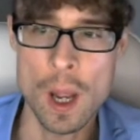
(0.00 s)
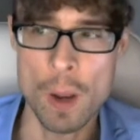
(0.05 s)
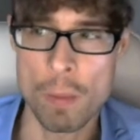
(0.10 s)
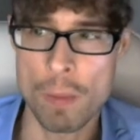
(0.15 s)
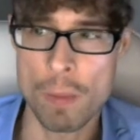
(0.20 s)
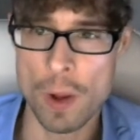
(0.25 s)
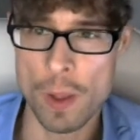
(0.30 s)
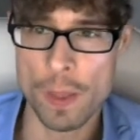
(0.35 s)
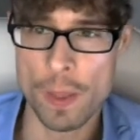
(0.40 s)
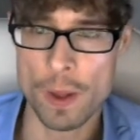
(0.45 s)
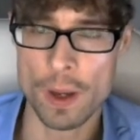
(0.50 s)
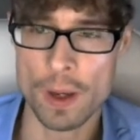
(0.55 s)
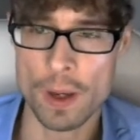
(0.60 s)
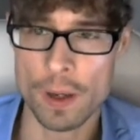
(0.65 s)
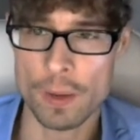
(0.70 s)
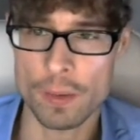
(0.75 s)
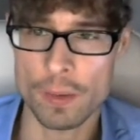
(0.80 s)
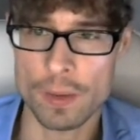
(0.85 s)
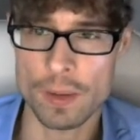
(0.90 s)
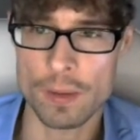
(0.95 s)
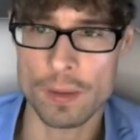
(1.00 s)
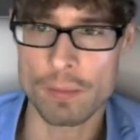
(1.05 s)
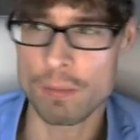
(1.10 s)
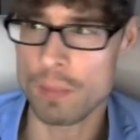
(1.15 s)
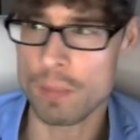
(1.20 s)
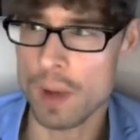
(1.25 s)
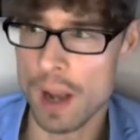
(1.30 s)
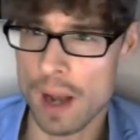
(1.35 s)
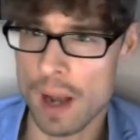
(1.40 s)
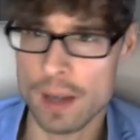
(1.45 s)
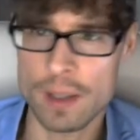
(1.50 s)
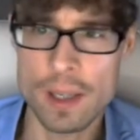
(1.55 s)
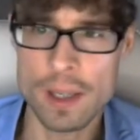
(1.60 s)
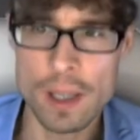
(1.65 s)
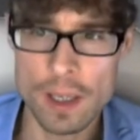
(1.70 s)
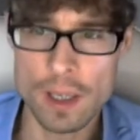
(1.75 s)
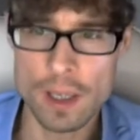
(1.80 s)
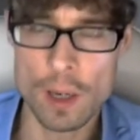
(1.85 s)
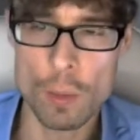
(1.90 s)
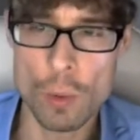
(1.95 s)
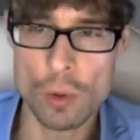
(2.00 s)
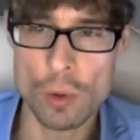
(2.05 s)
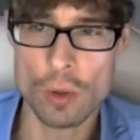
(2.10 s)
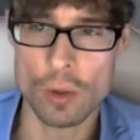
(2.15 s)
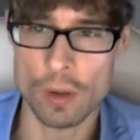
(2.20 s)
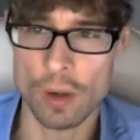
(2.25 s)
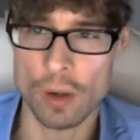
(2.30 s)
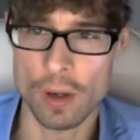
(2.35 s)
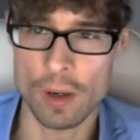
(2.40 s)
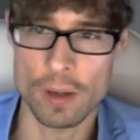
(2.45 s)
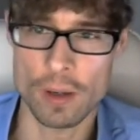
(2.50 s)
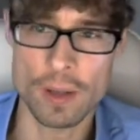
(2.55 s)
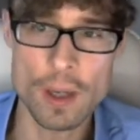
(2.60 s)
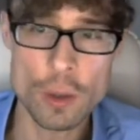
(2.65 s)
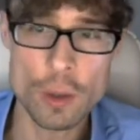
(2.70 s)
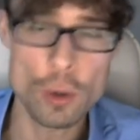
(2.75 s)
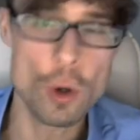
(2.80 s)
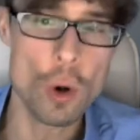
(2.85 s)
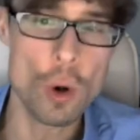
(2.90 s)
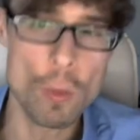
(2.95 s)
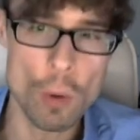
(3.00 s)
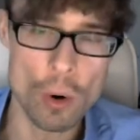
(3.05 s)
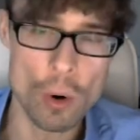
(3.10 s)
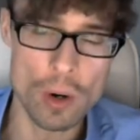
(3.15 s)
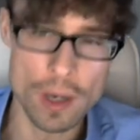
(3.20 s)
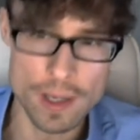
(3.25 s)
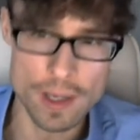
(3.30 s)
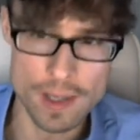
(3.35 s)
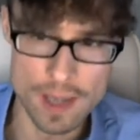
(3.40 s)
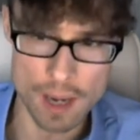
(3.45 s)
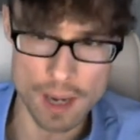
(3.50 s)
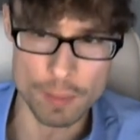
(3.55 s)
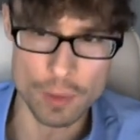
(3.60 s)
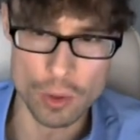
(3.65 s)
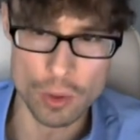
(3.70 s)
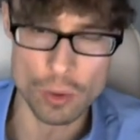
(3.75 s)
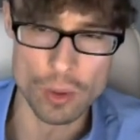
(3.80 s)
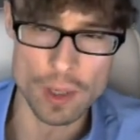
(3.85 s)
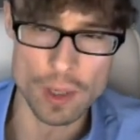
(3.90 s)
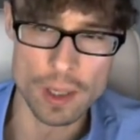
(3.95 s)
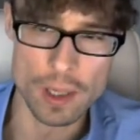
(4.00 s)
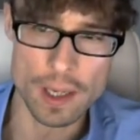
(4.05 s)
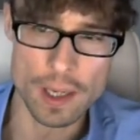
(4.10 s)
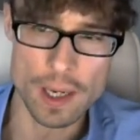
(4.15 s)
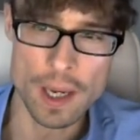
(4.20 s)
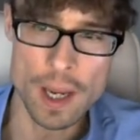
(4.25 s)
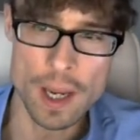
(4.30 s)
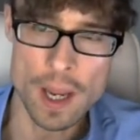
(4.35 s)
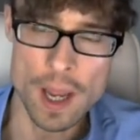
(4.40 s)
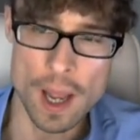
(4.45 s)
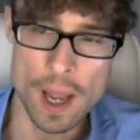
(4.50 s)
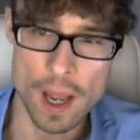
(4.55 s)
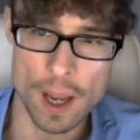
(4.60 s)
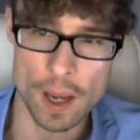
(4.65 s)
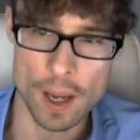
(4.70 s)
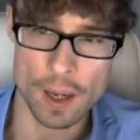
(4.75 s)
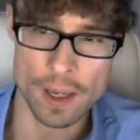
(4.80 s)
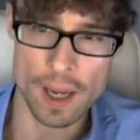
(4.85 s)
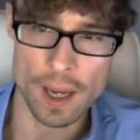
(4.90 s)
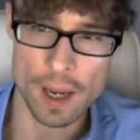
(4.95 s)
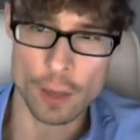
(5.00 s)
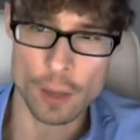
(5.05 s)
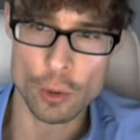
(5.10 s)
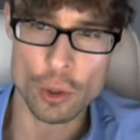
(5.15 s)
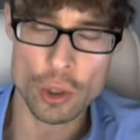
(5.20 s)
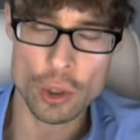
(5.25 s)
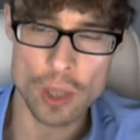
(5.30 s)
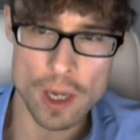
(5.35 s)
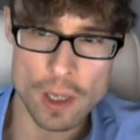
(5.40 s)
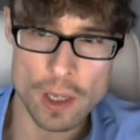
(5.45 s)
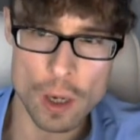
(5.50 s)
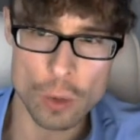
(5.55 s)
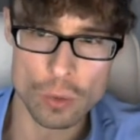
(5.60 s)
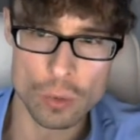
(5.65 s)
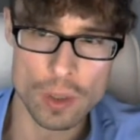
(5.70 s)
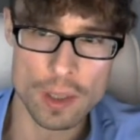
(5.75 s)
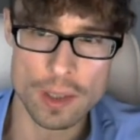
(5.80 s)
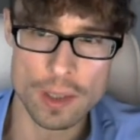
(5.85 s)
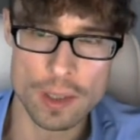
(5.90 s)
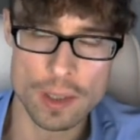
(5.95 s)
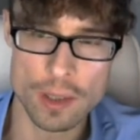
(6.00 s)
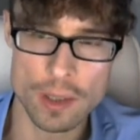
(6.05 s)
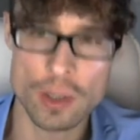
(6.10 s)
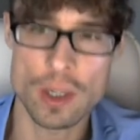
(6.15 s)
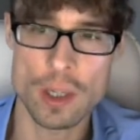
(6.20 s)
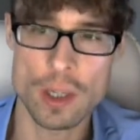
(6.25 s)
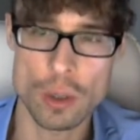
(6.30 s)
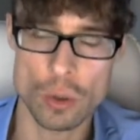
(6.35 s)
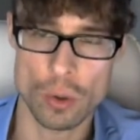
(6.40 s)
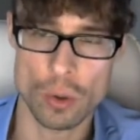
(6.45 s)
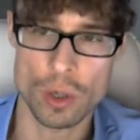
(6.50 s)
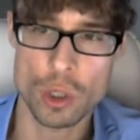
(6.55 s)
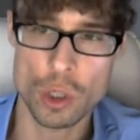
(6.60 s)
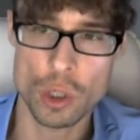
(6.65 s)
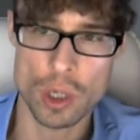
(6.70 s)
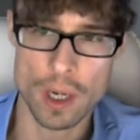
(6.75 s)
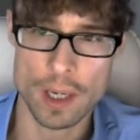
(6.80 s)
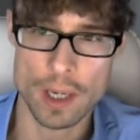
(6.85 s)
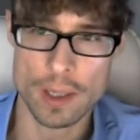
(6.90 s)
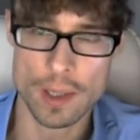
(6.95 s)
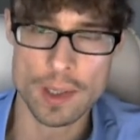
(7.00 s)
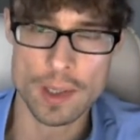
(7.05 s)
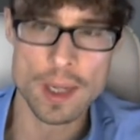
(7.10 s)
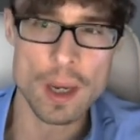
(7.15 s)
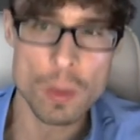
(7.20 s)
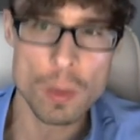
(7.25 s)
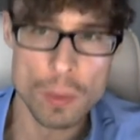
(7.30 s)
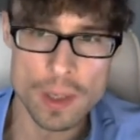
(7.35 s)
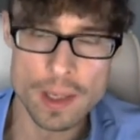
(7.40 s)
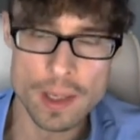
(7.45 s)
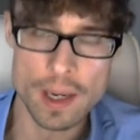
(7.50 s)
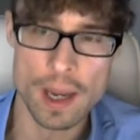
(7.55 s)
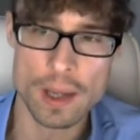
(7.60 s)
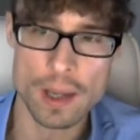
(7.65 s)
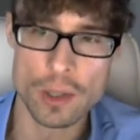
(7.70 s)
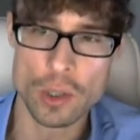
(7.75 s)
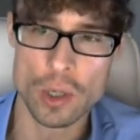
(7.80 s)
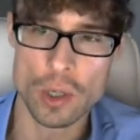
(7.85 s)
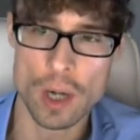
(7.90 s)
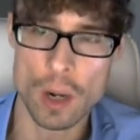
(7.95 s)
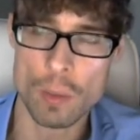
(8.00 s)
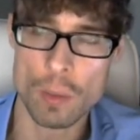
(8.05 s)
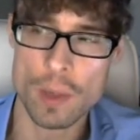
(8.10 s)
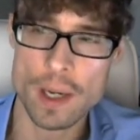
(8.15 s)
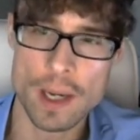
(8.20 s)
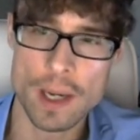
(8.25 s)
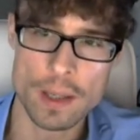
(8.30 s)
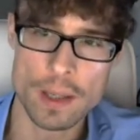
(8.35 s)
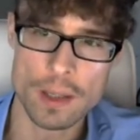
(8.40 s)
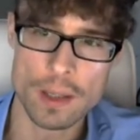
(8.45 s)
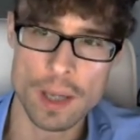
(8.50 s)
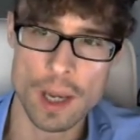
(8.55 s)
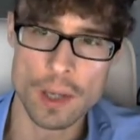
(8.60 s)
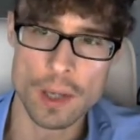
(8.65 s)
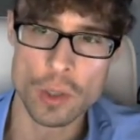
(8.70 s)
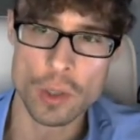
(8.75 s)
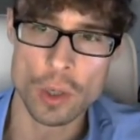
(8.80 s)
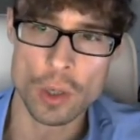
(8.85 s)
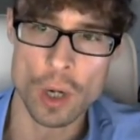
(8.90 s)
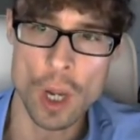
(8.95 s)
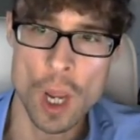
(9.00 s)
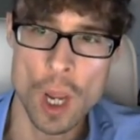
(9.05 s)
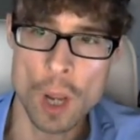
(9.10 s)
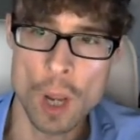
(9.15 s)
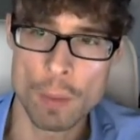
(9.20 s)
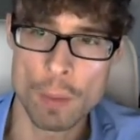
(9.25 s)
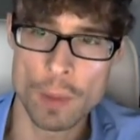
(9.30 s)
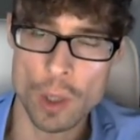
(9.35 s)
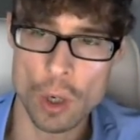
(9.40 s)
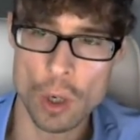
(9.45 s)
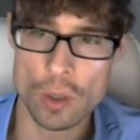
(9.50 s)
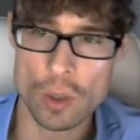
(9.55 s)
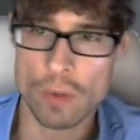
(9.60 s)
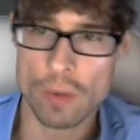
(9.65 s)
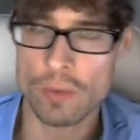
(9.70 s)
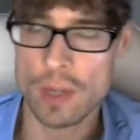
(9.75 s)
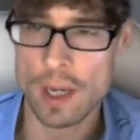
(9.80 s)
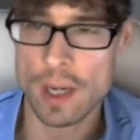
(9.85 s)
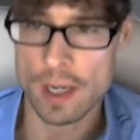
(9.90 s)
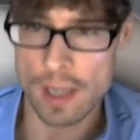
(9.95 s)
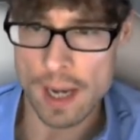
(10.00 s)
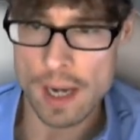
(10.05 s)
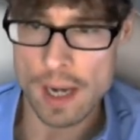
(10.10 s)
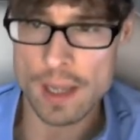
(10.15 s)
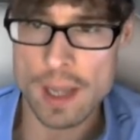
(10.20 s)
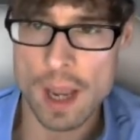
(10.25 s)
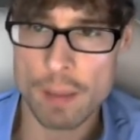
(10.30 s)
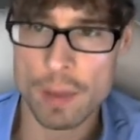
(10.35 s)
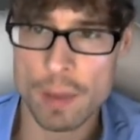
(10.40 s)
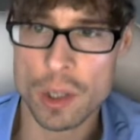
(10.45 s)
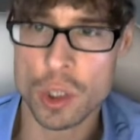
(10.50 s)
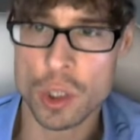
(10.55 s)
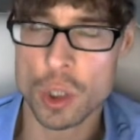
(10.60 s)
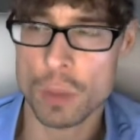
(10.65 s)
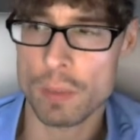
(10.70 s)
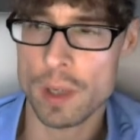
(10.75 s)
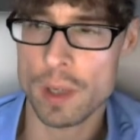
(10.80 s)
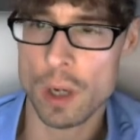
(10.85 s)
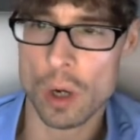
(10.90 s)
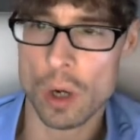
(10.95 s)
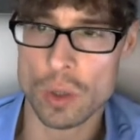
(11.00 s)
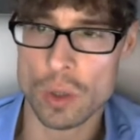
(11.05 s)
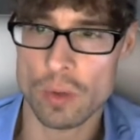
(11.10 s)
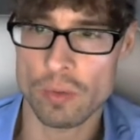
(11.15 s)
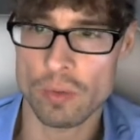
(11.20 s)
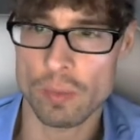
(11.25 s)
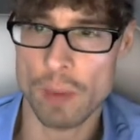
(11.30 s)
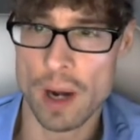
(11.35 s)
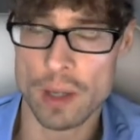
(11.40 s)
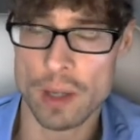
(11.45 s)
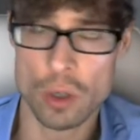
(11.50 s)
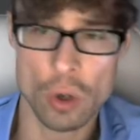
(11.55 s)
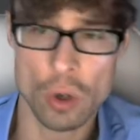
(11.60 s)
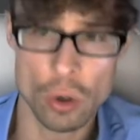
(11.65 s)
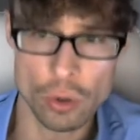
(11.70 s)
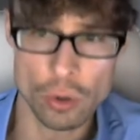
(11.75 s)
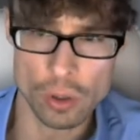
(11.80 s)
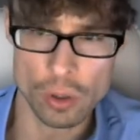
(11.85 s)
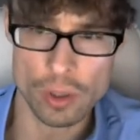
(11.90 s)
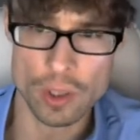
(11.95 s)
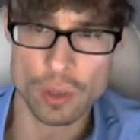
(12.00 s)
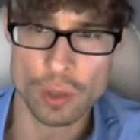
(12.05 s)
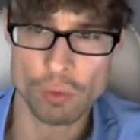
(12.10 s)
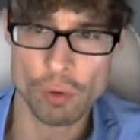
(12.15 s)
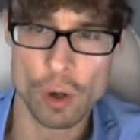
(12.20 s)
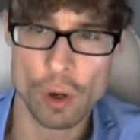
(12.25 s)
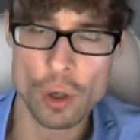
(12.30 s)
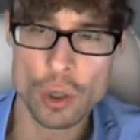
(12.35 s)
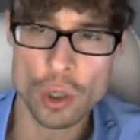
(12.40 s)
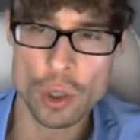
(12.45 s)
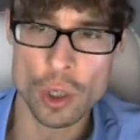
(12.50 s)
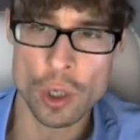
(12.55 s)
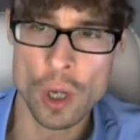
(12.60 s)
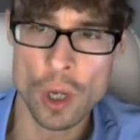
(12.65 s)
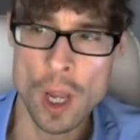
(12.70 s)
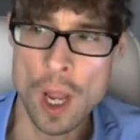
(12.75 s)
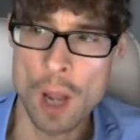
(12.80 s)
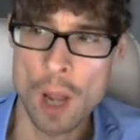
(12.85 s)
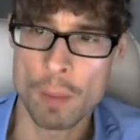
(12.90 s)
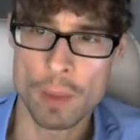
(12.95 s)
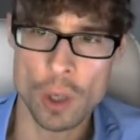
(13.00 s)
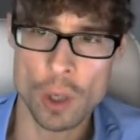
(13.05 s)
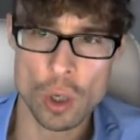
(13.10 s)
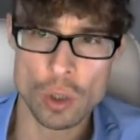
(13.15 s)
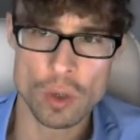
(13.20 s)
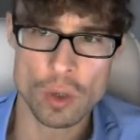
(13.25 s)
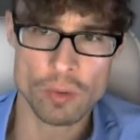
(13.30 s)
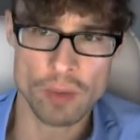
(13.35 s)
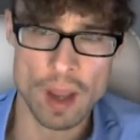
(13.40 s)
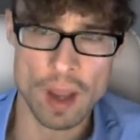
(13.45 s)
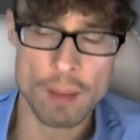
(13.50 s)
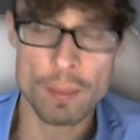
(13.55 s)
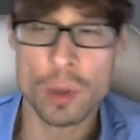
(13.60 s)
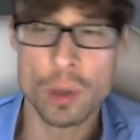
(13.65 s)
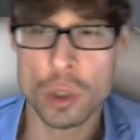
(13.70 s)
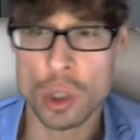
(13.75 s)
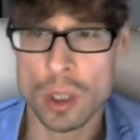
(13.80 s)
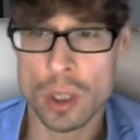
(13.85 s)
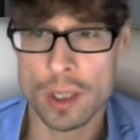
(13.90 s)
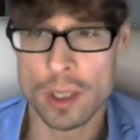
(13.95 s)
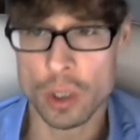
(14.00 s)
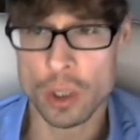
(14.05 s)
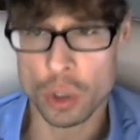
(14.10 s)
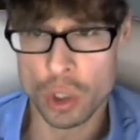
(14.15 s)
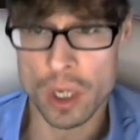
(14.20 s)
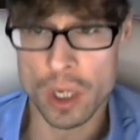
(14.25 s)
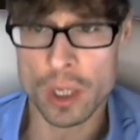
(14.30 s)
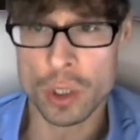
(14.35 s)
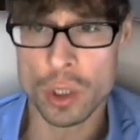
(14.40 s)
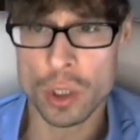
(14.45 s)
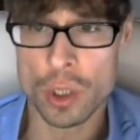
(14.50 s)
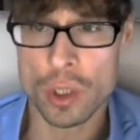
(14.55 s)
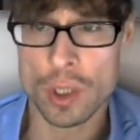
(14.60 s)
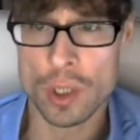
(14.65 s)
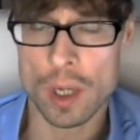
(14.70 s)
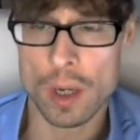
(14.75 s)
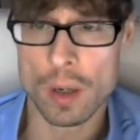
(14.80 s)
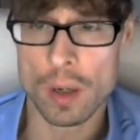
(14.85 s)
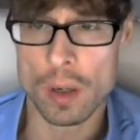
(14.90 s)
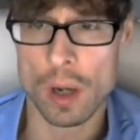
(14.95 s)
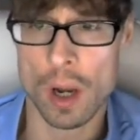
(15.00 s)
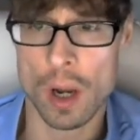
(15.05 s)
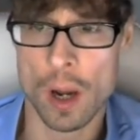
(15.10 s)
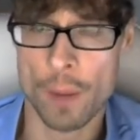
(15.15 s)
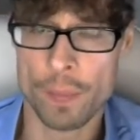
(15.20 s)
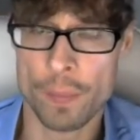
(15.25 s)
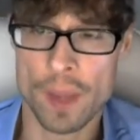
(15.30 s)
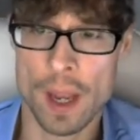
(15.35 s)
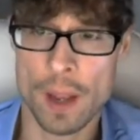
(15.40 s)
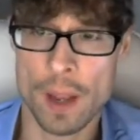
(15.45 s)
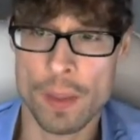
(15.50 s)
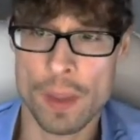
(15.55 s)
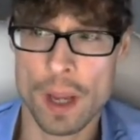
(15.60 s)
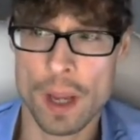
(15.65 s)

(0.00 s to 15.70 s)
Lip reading: but ideally they would need to go more in depth to really understand how these diseases originate. The same with cancer. We get cancer because of DNA damage, because of mitochondrial dysfunction, because of epigenetic changes, and